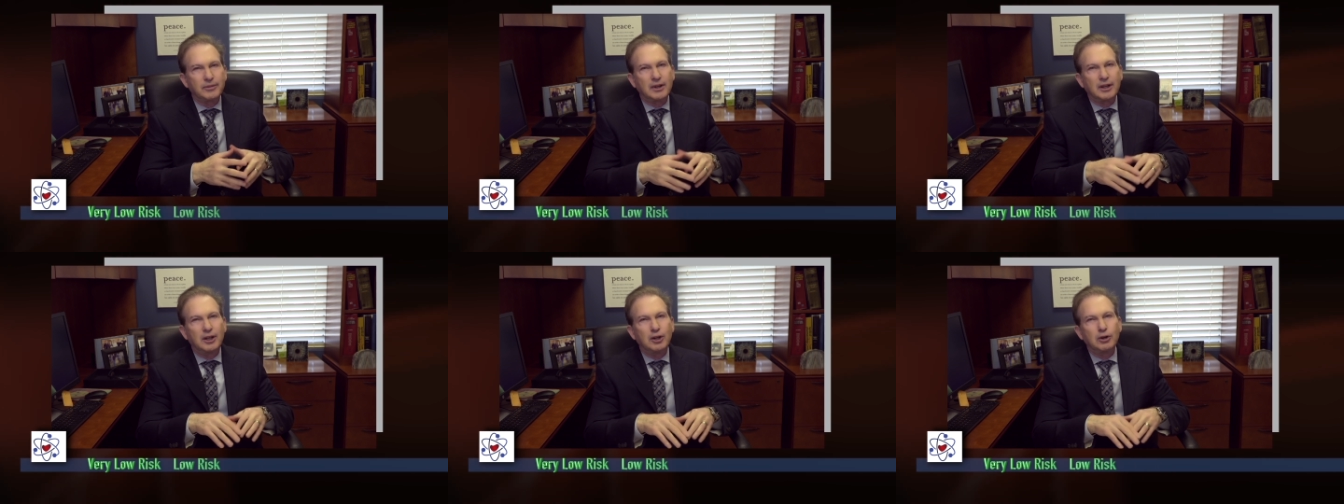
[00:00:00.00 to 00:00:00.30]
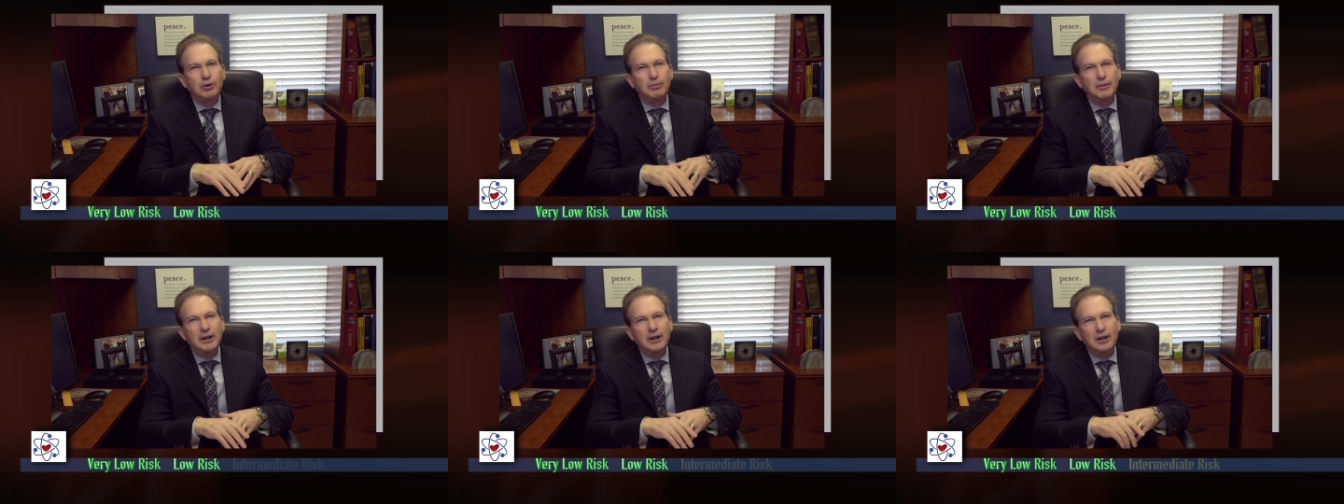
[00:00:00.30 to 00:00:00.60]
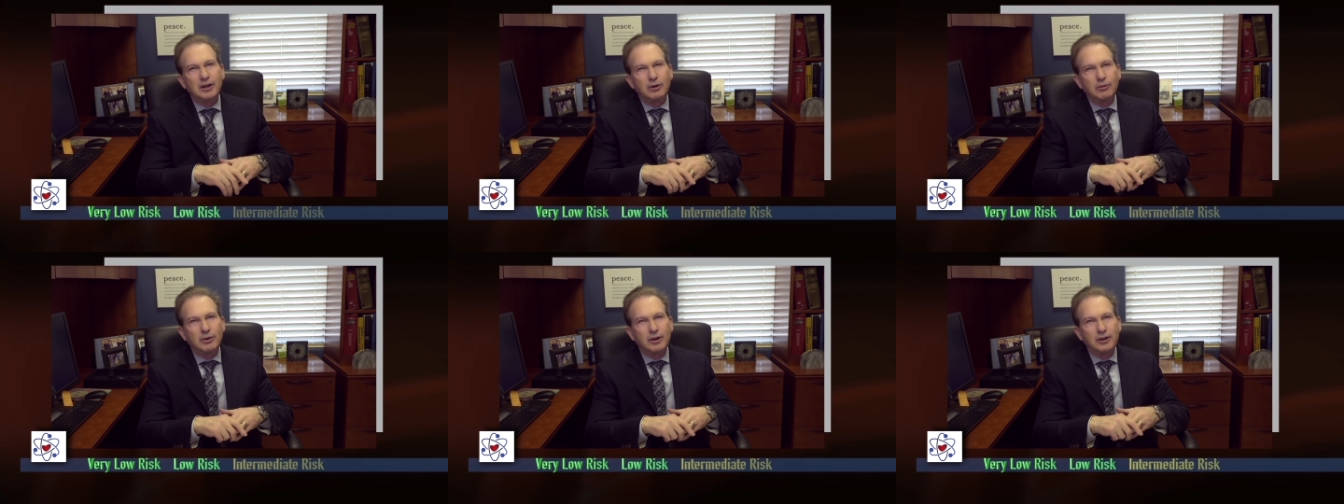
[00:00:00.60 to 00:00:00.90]

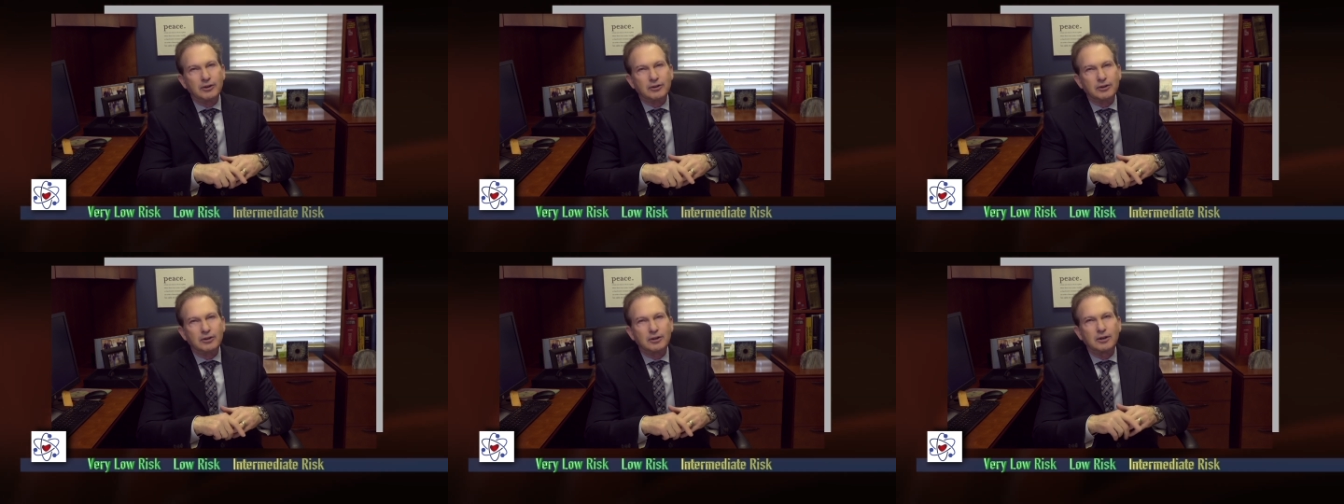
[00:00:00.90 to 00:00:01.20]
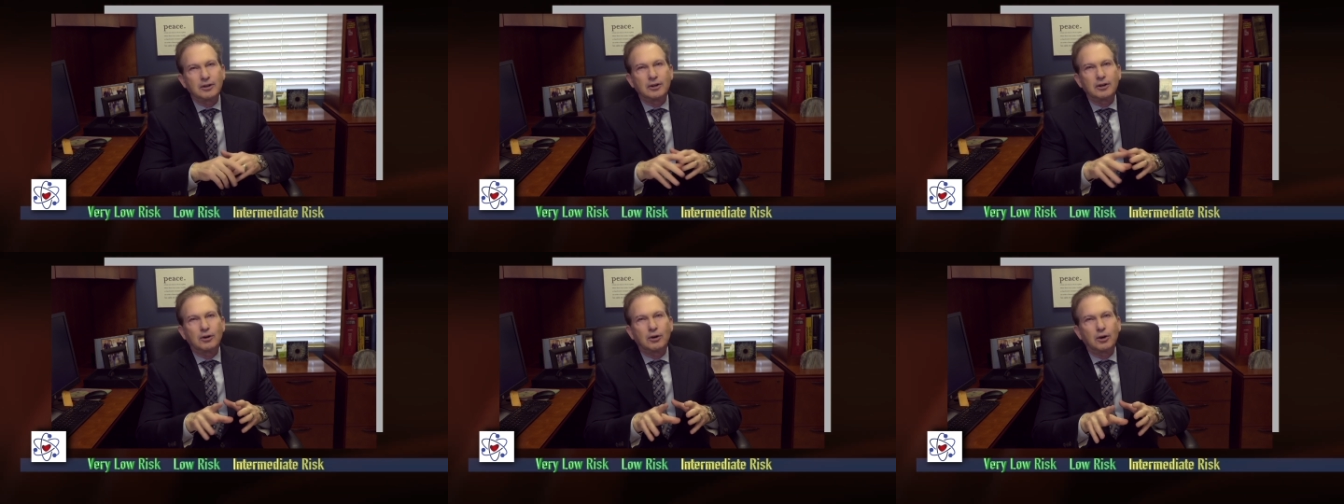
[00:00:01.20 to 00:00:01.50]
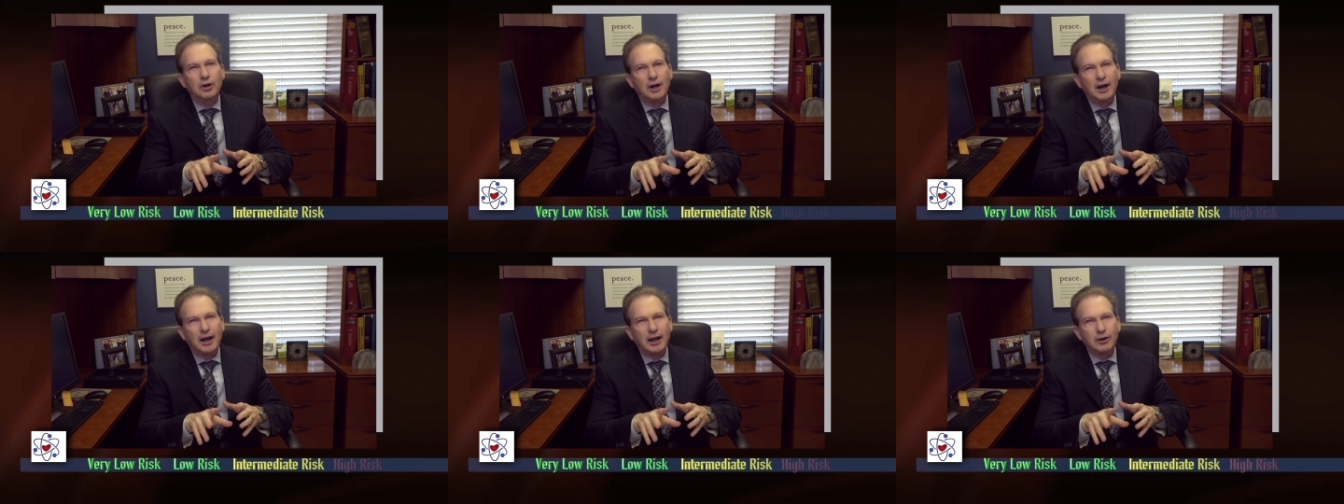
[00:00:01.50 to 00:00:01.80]
intermediate risk,
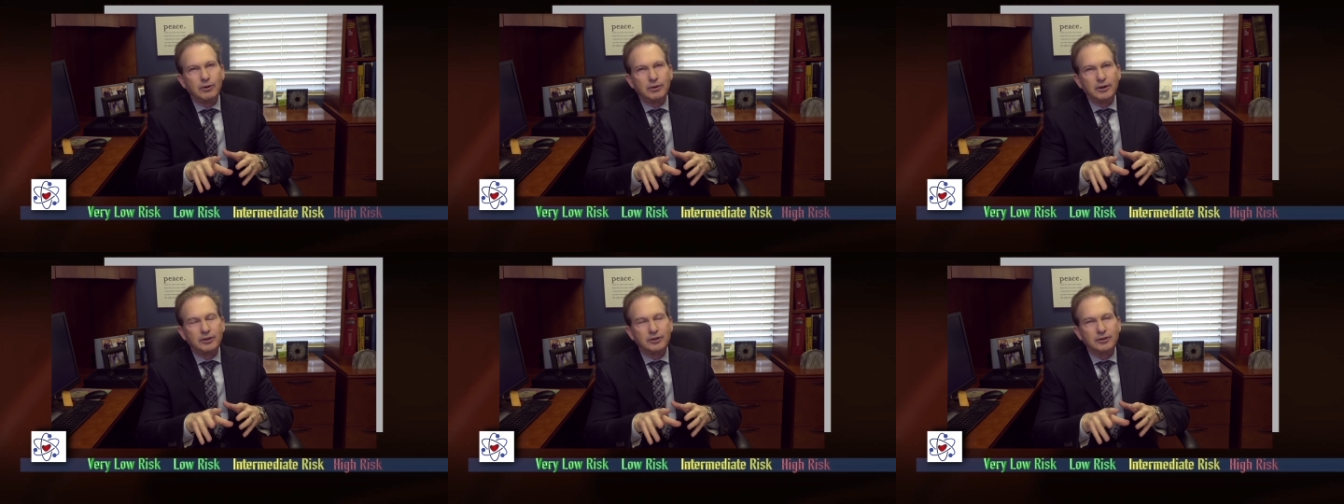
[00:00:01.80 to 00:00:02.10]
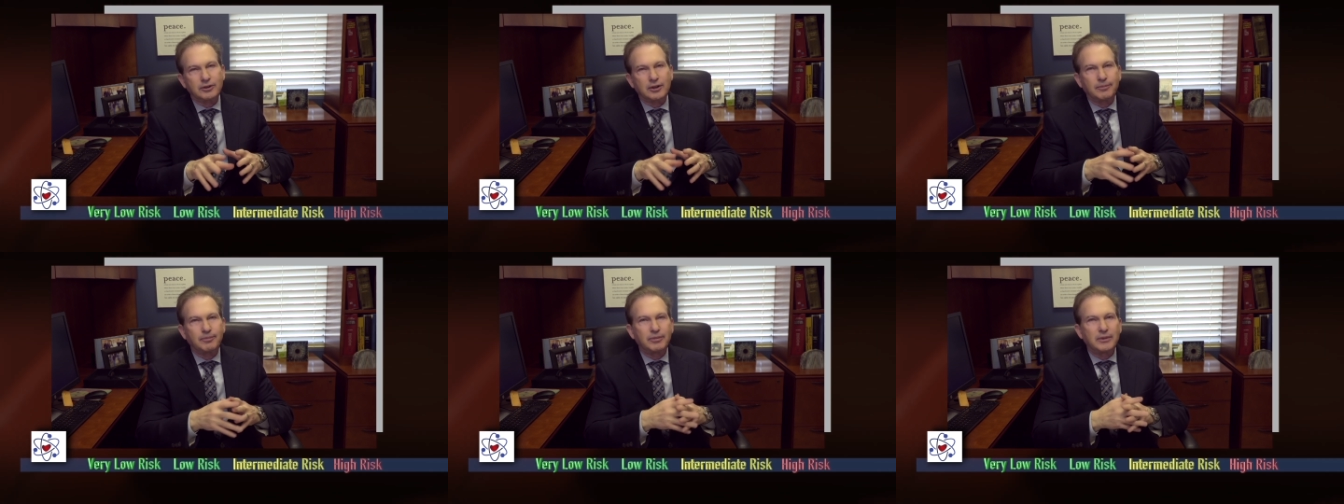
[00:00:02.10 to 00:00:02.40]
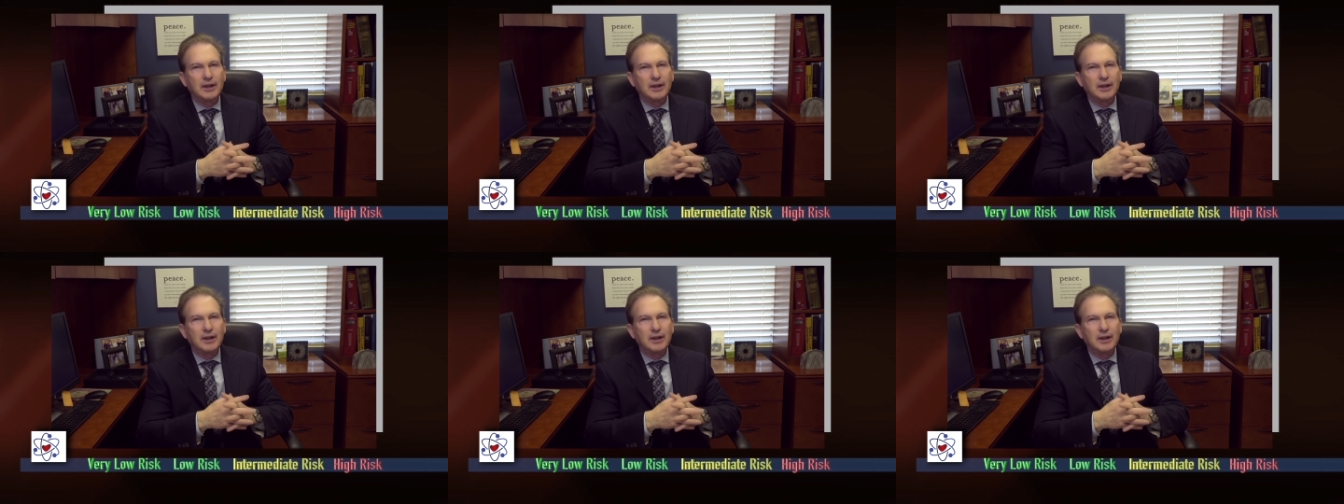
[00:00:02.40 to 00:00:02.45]
or high risk.